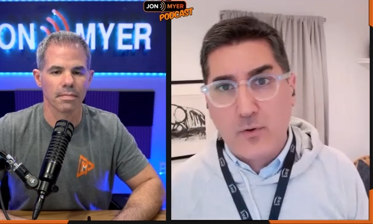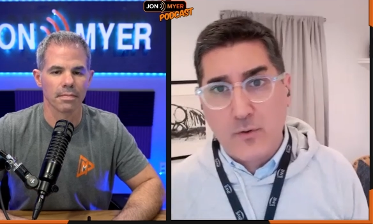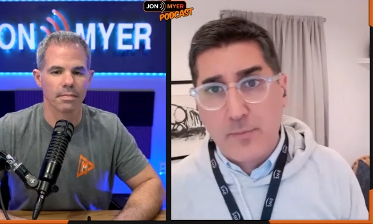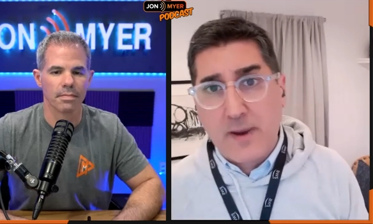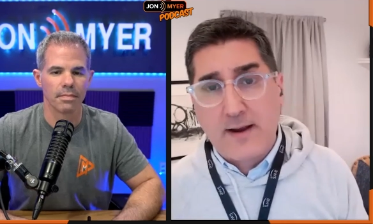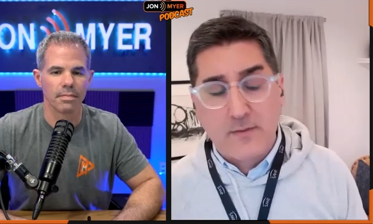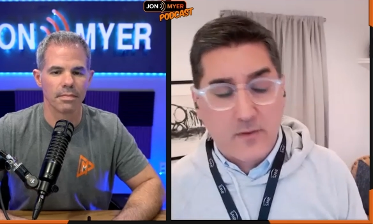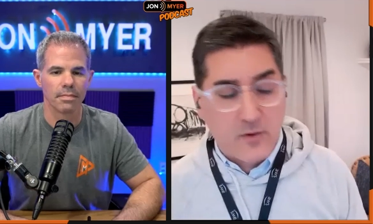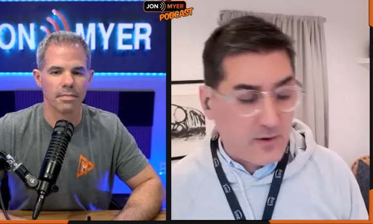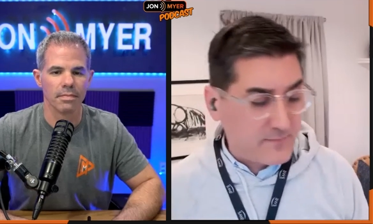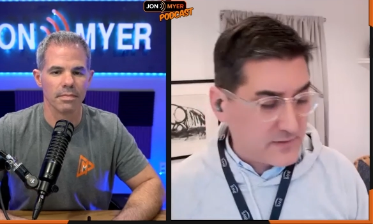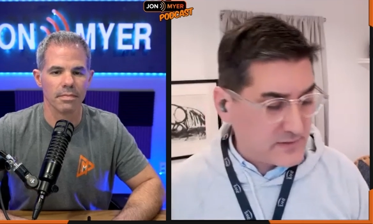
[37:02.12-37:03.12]
Speaker 1: when you're back in the
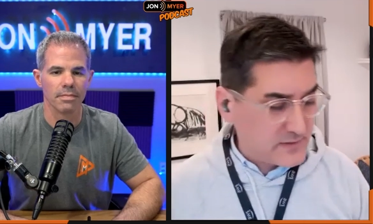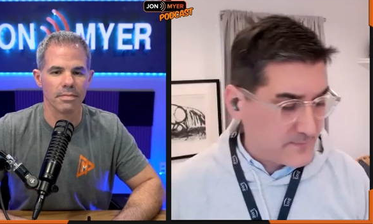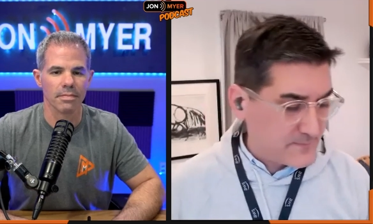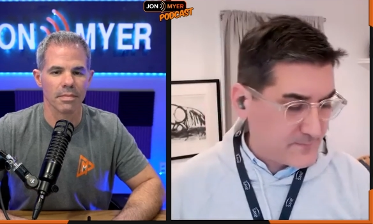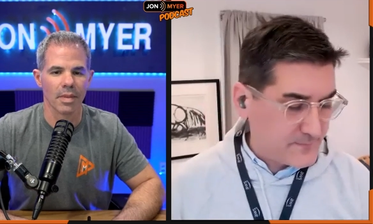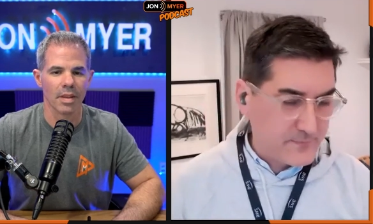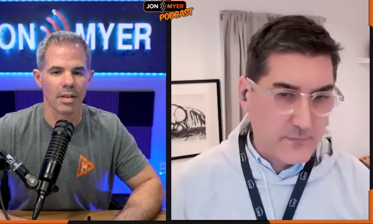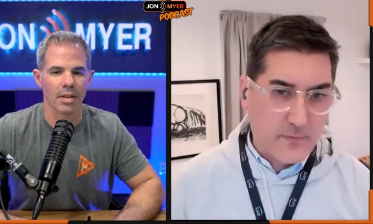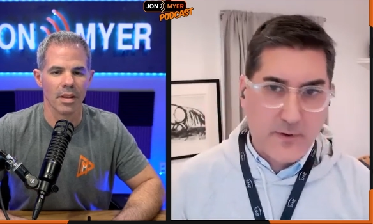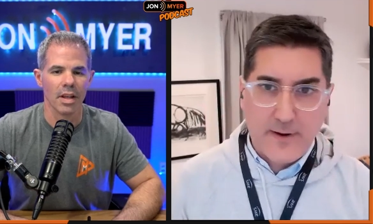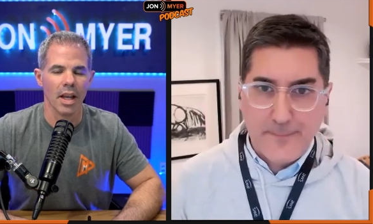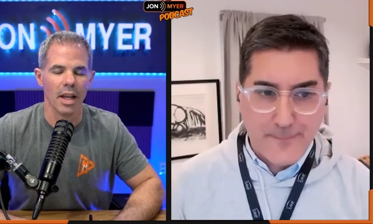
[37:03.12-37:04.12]
office.
Speaker 2: All
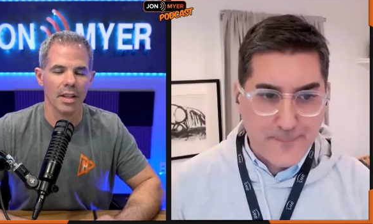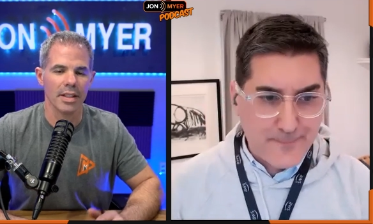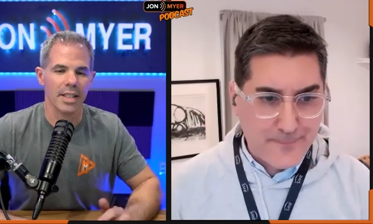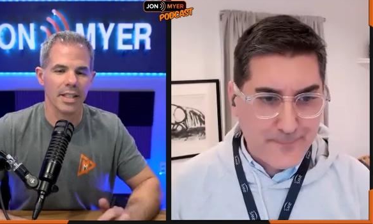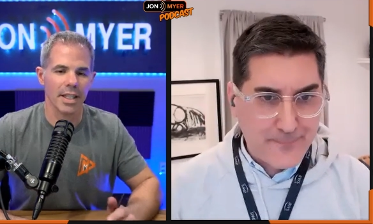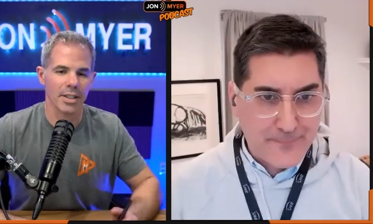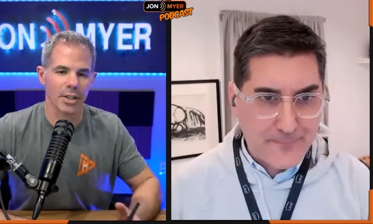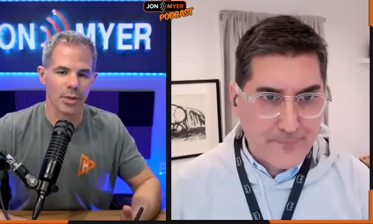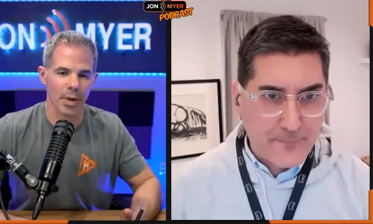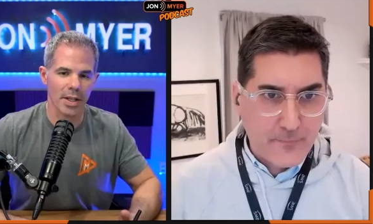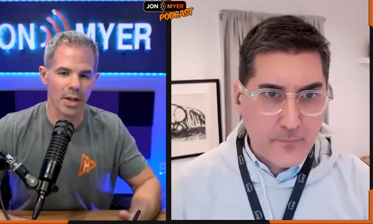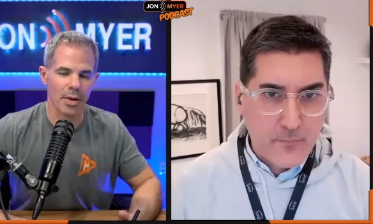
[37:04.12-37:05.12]
right. I think taking the
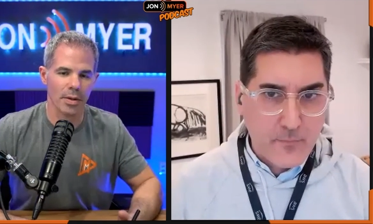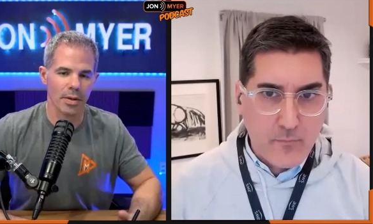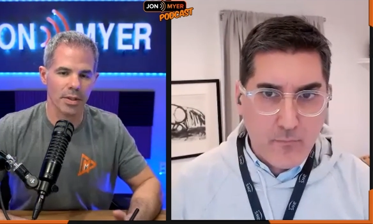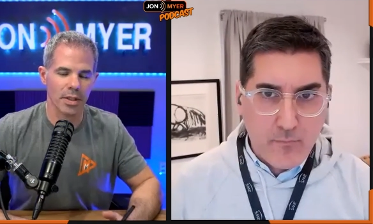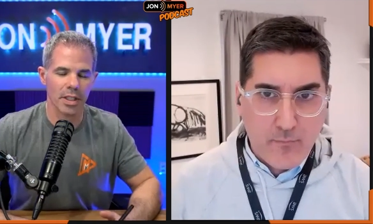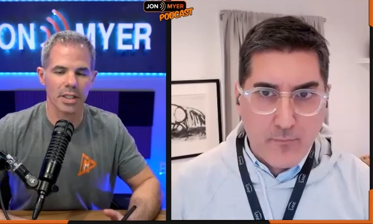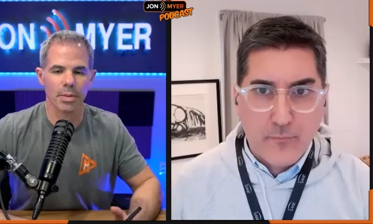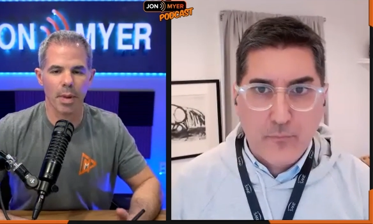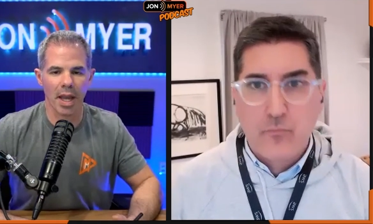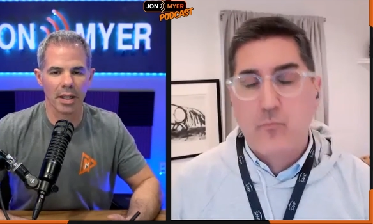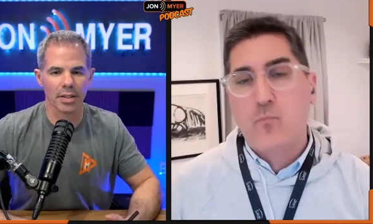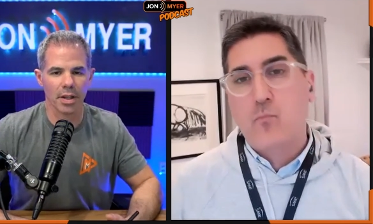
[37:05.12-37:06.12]
great notes leads
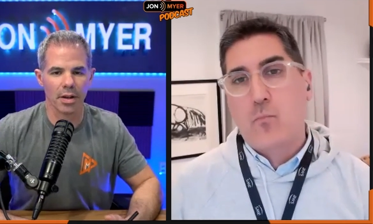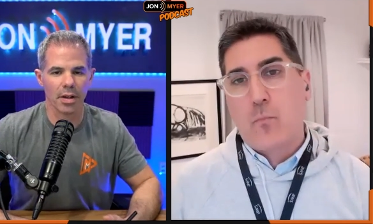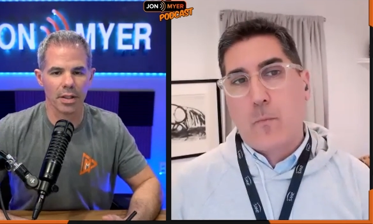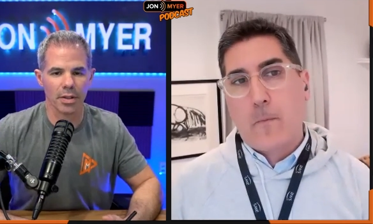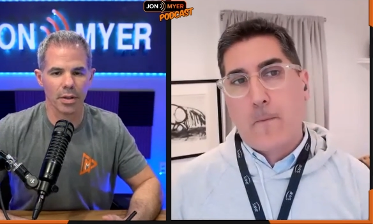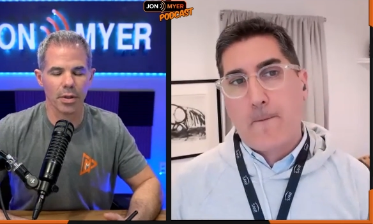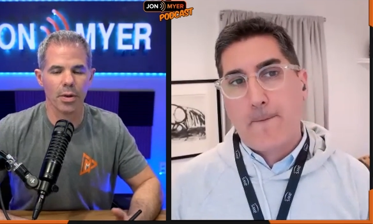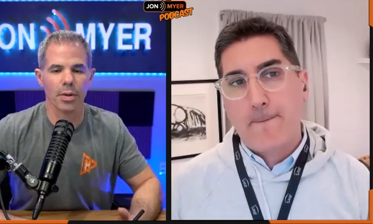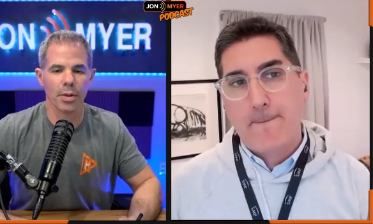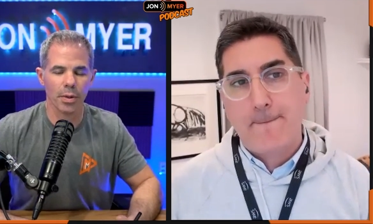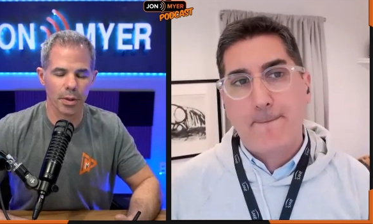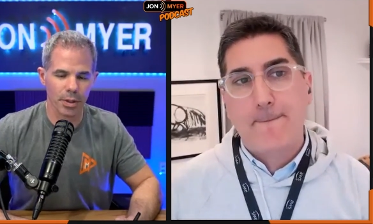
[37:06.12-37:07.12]
back to also knowing
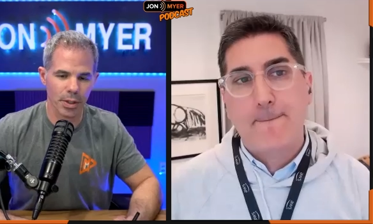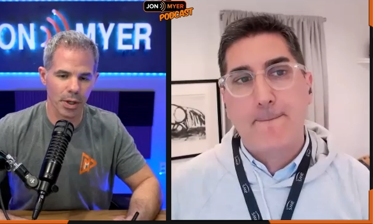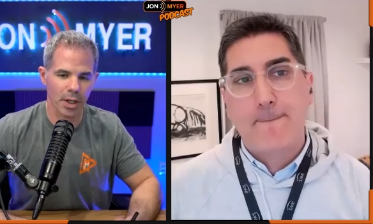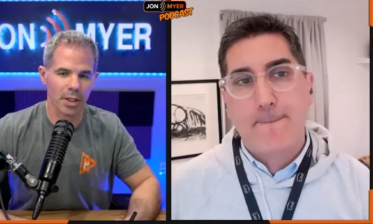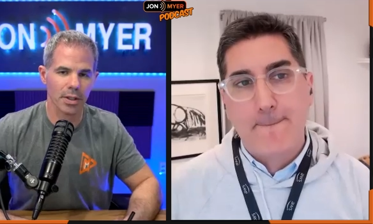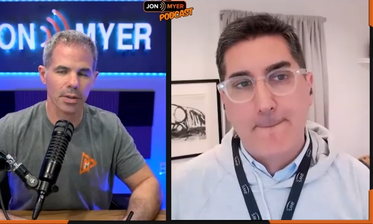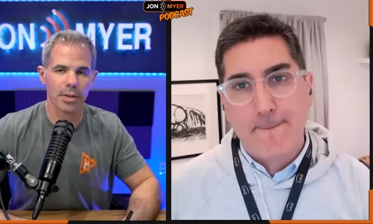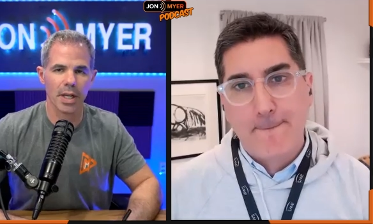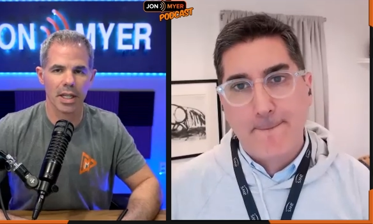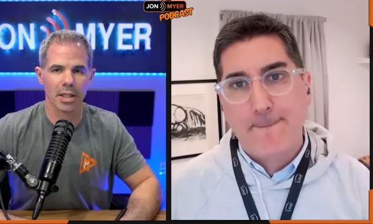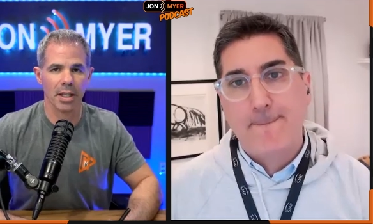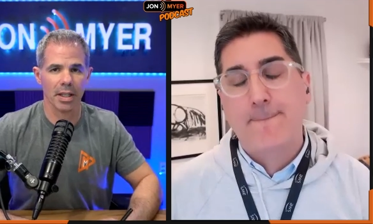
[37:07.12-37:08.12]
who you're talking to,
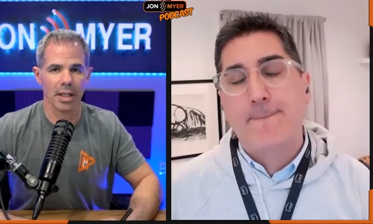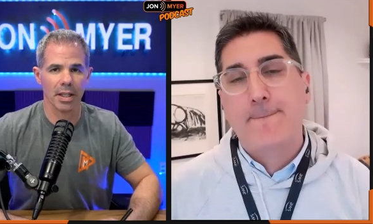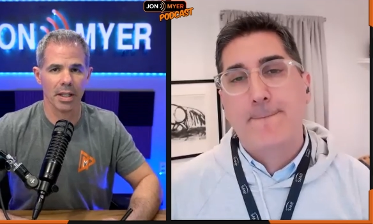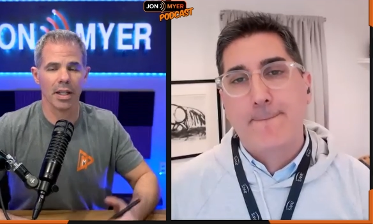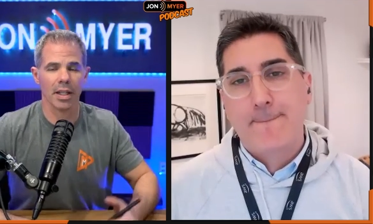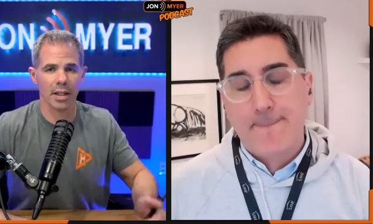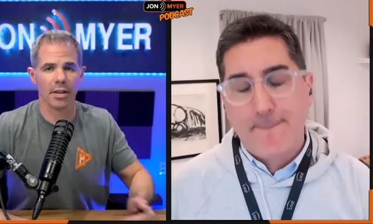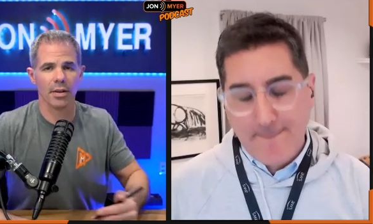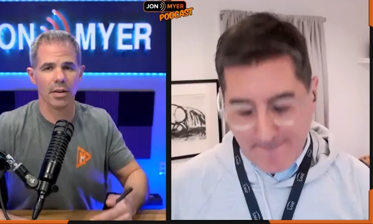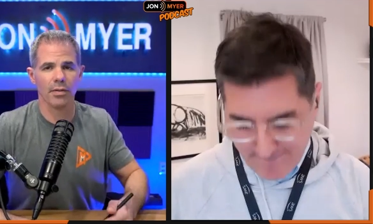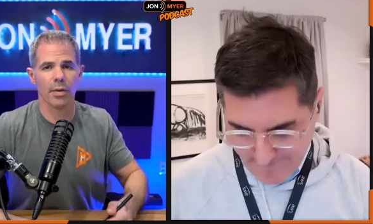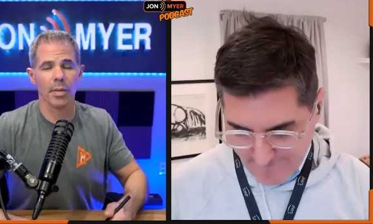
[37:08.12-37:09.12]
documenting and getting their
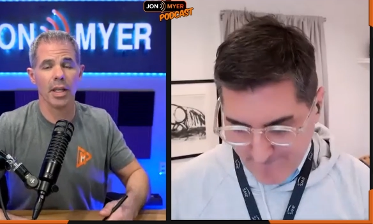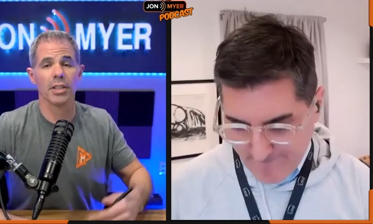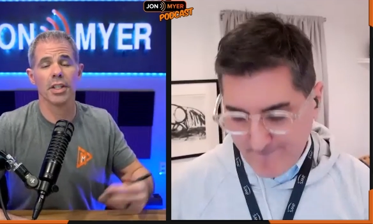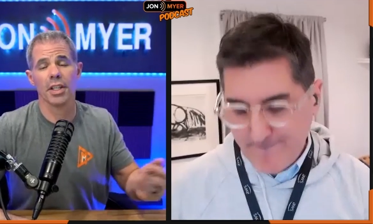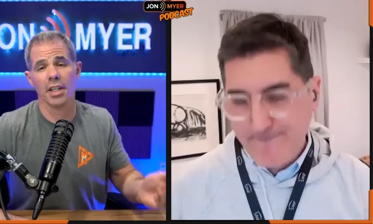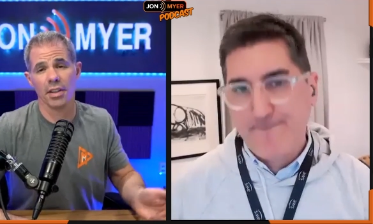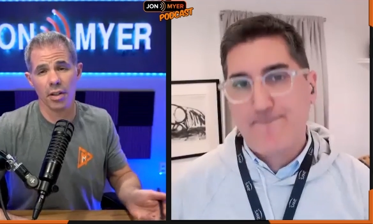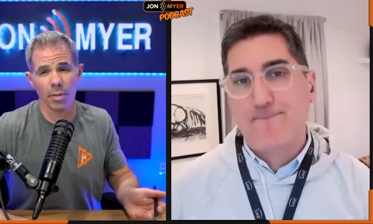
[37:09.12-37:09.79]
information, get